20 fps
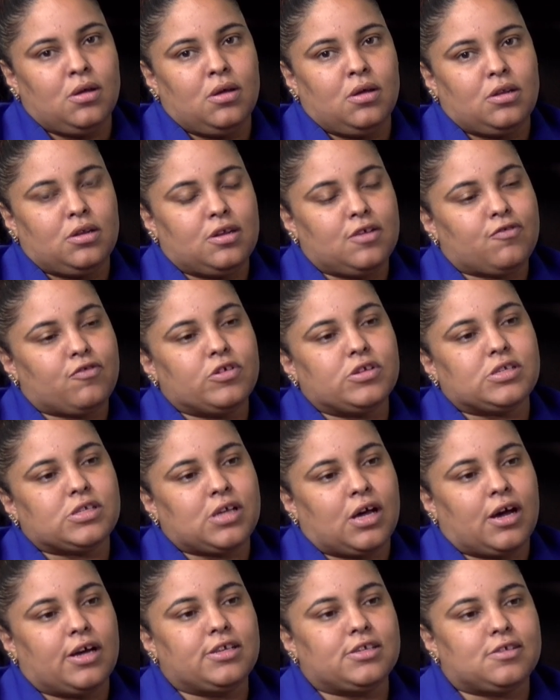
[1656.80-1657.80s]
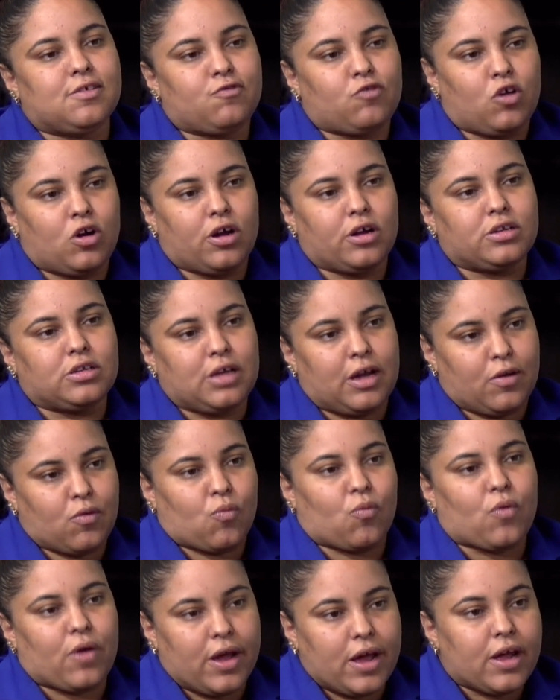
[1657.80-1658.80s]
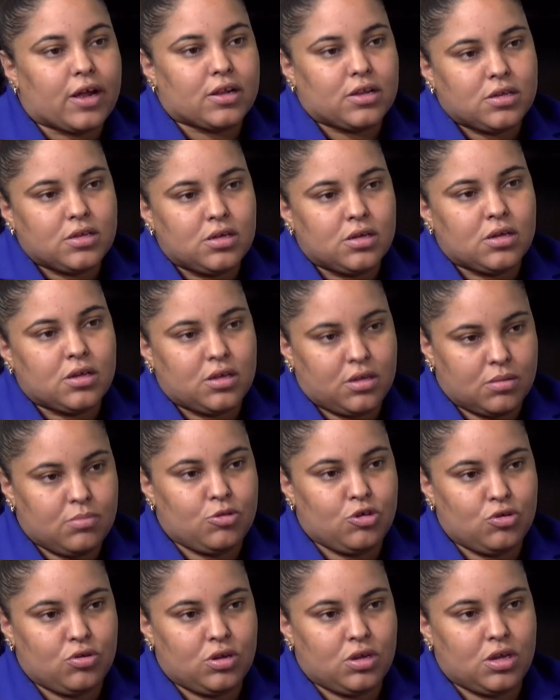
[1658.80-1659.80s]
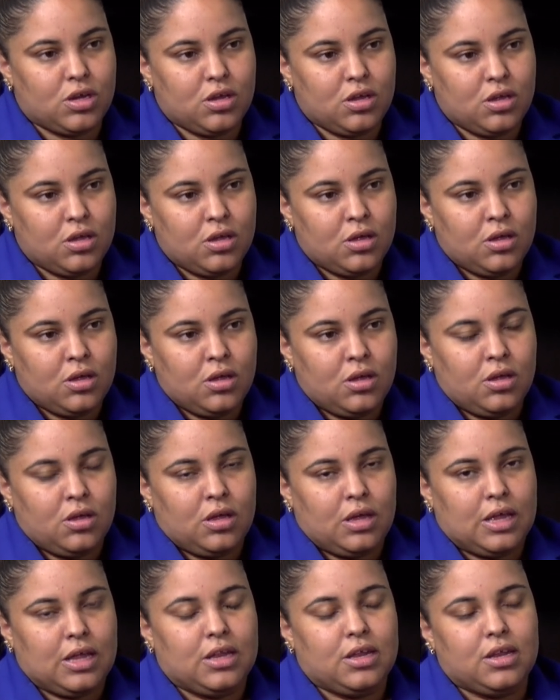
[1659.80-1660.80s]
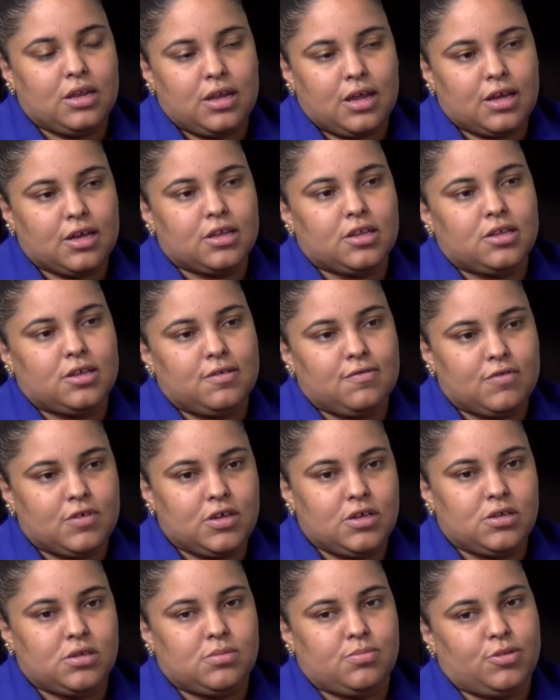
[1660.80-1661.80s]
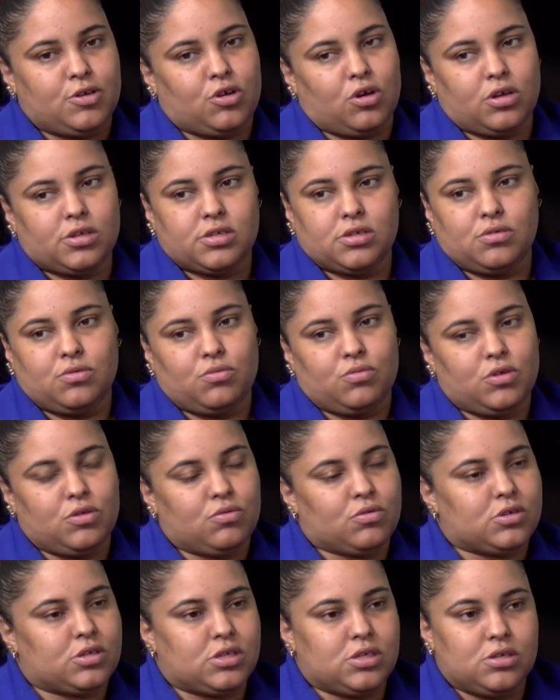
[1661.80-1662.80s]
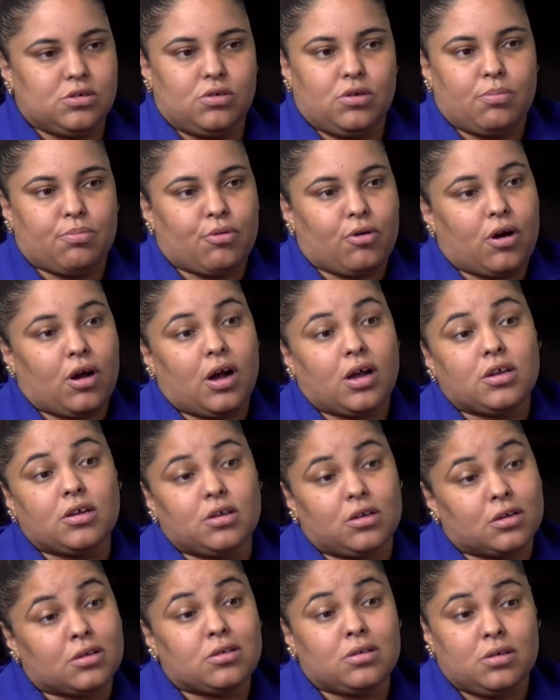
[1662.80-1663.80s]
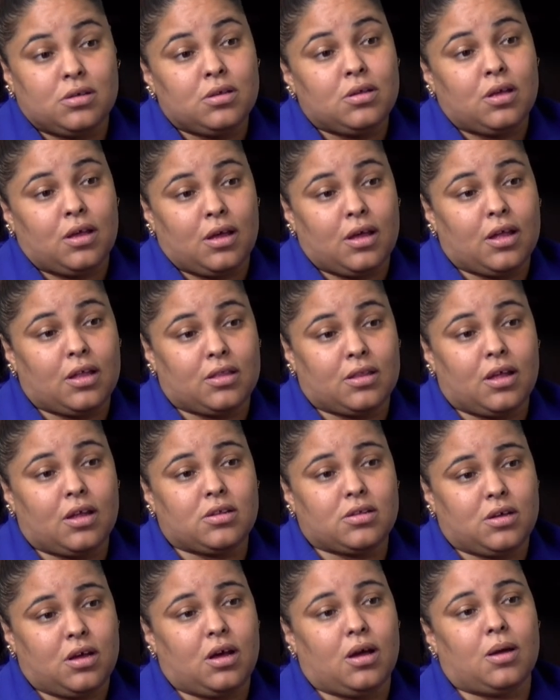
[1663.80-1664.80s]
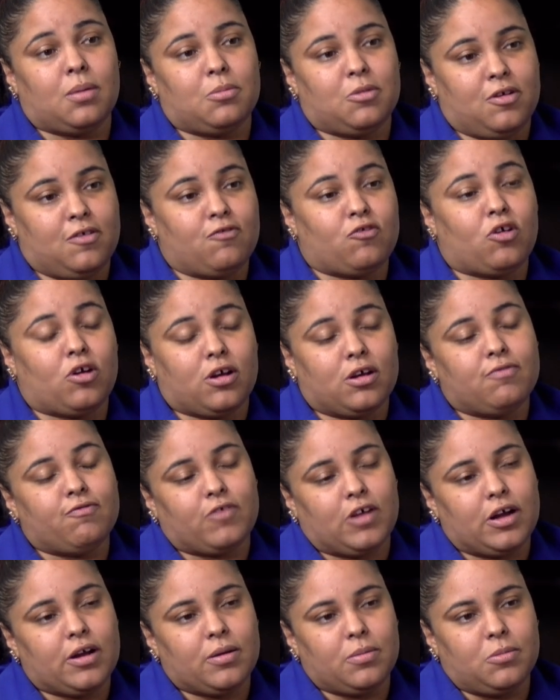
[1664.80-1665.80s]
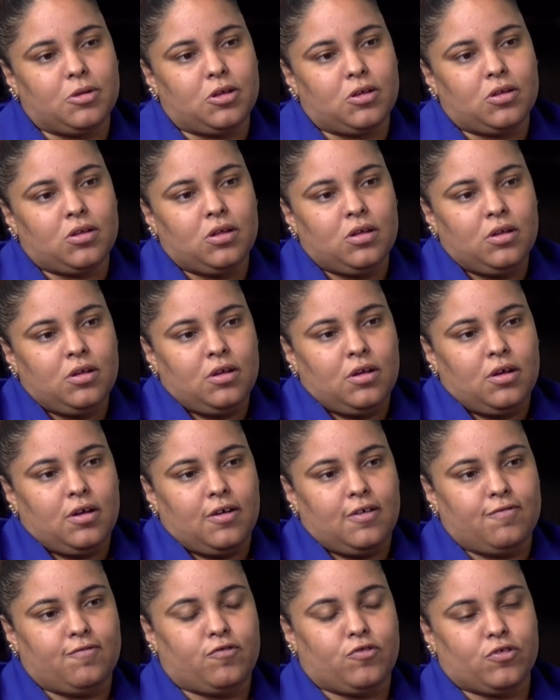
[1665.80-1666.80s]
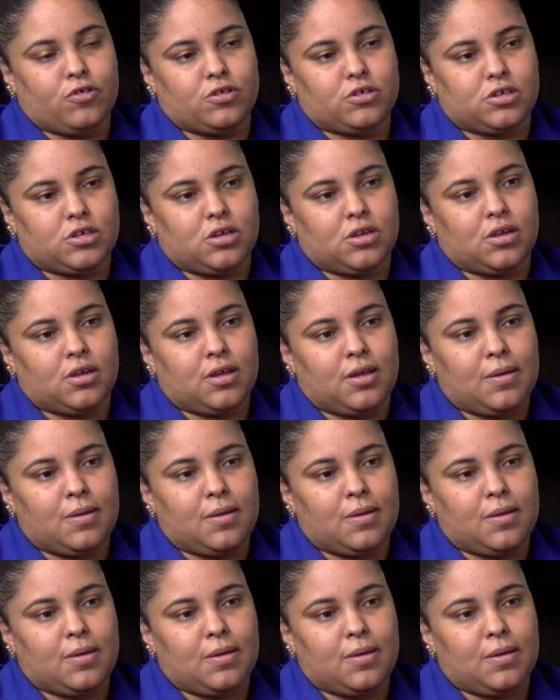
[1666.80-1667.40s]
different sides of our direct community and the negativities, but also we were still a product at that time of our environment, unfortunately.